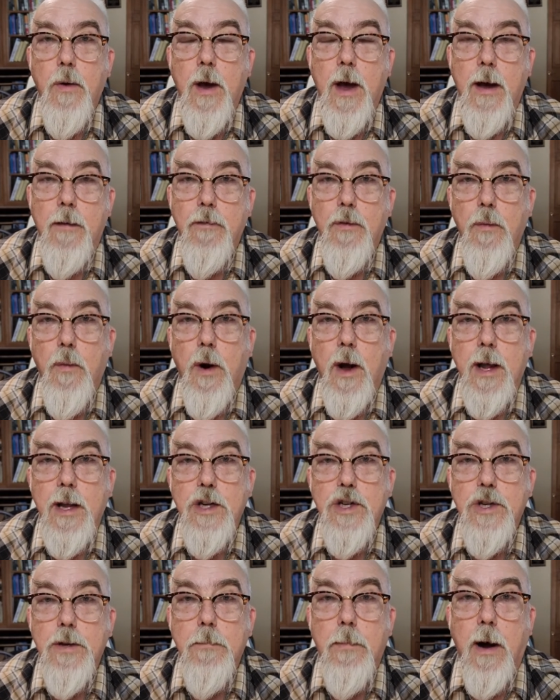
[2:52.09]
have and why you
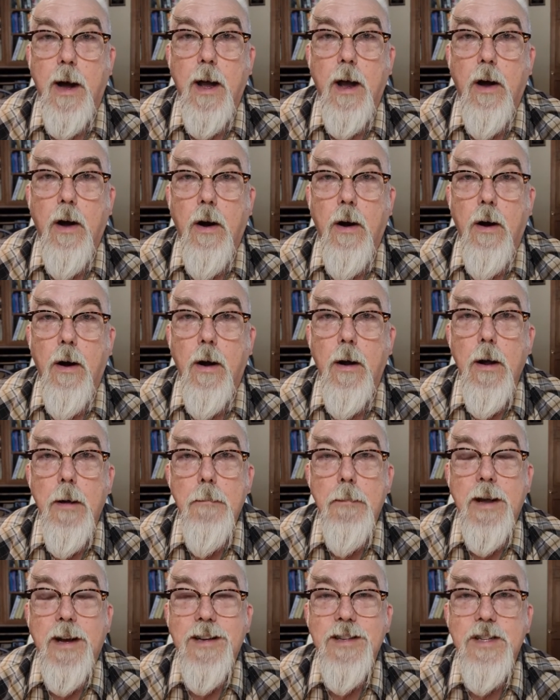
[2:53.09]
should buy a car
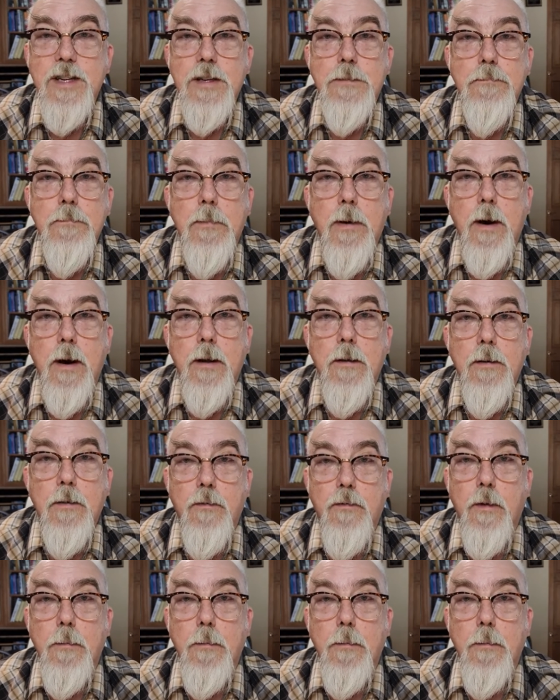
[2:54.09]
because he's monetarily